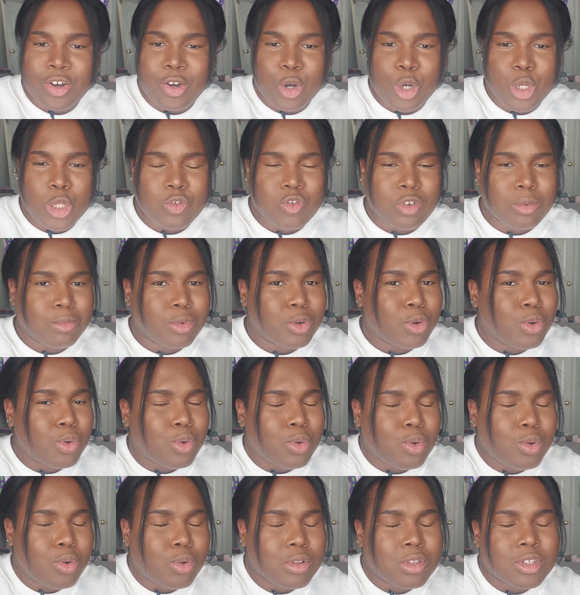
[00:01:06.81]
goes from
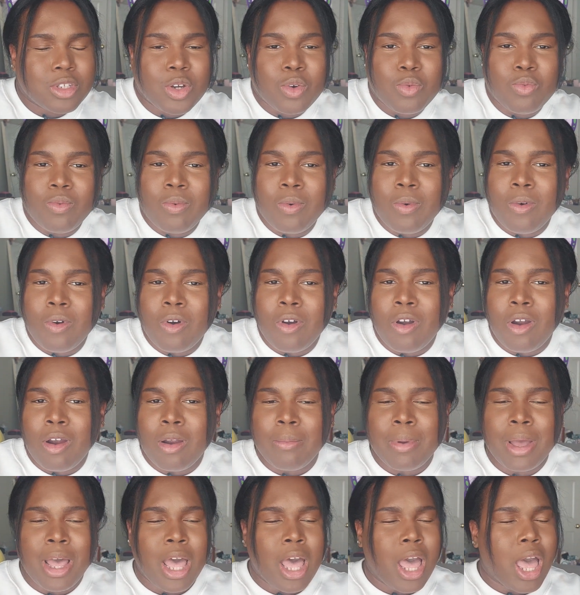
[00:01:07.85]
cool to
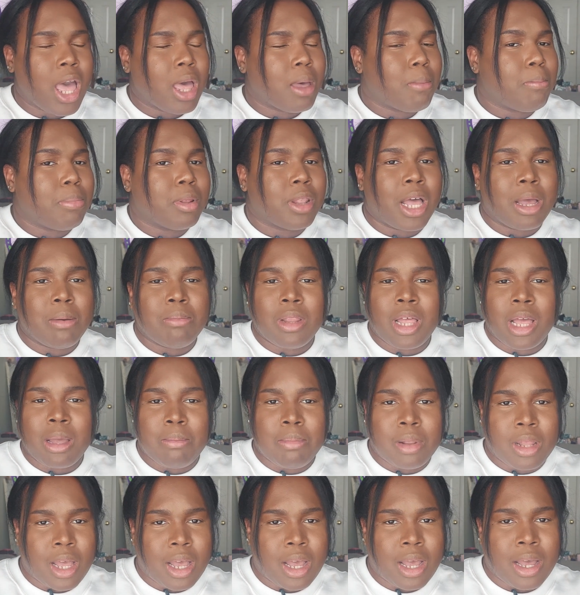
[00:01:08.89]
warm, blah, blah,
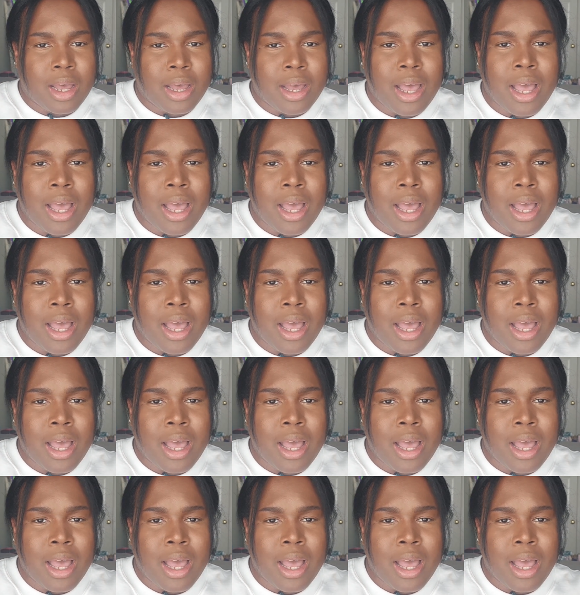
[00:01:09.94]
blah,